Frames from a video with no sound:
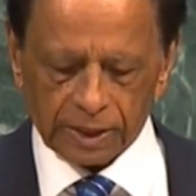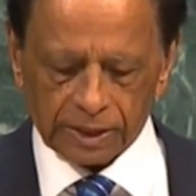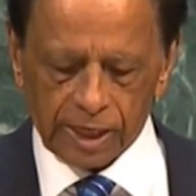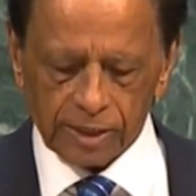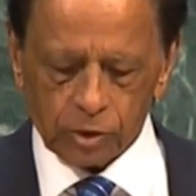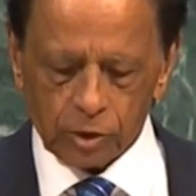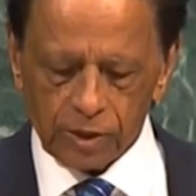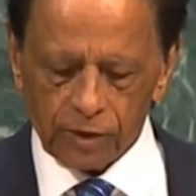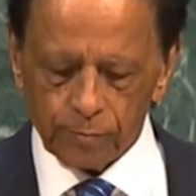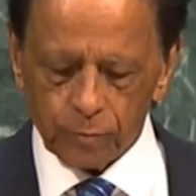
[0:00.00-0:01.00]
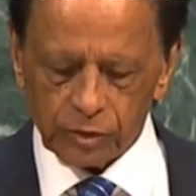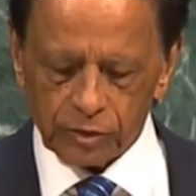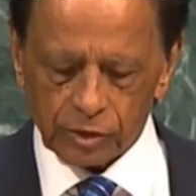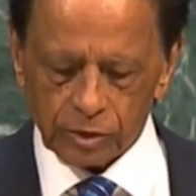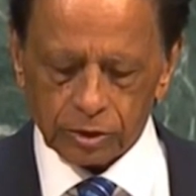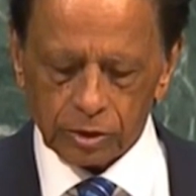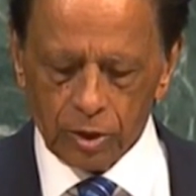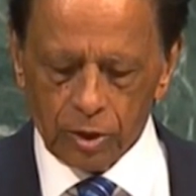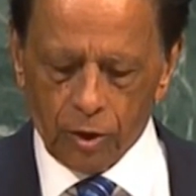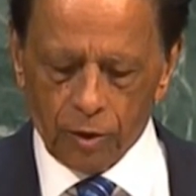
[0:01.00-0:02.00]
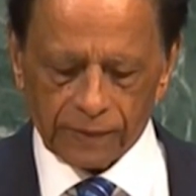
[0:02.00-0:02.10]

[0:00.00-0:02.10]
from the territory of Mauritius